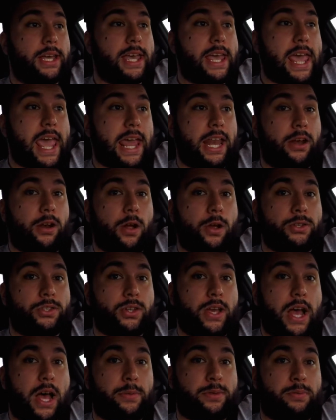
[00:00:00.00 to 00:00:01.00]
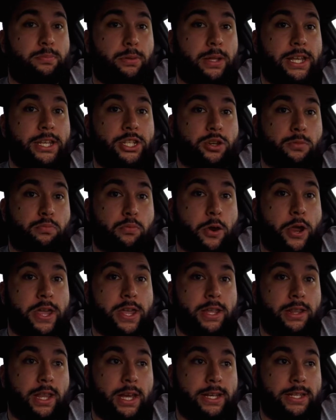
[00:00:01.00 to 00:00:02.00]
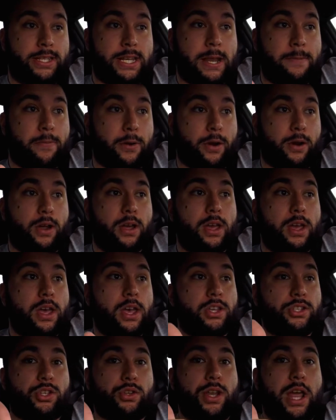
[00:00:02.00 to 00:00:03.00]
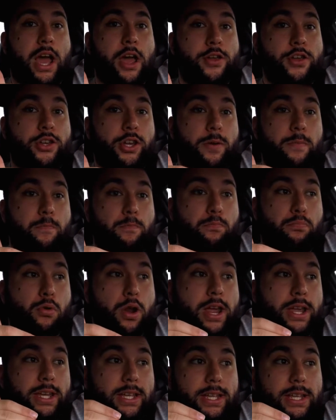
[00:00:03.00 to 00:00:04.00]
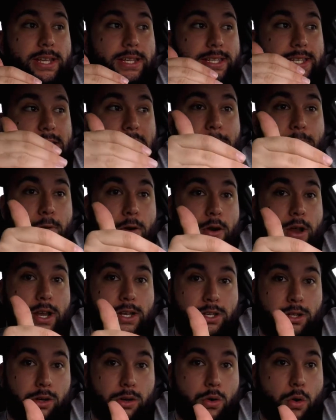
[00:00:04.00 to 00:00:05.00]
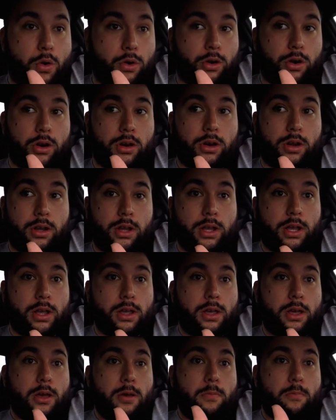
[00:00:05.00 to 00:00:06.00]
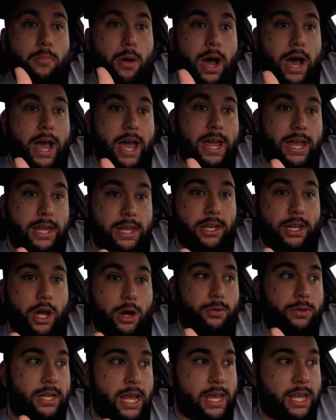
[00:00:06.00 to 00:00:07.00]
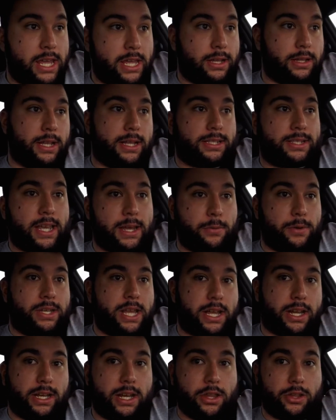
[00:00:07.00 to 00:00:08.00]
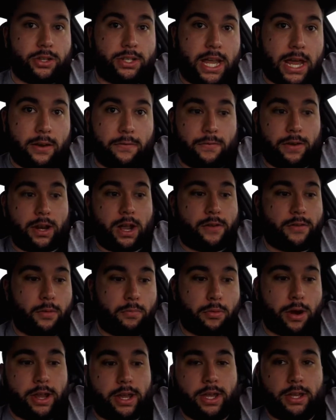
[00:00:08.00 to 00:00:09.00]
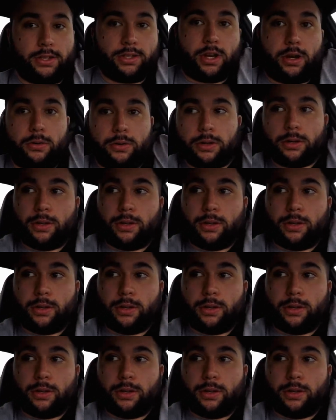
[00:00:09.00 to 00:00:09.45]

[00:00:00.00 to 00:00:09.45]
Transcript: and it also helps bleed your braking line deeper. So now you can brake deeper into a corner by, you know, taking, let's say we take another 10 feet off our braking zone,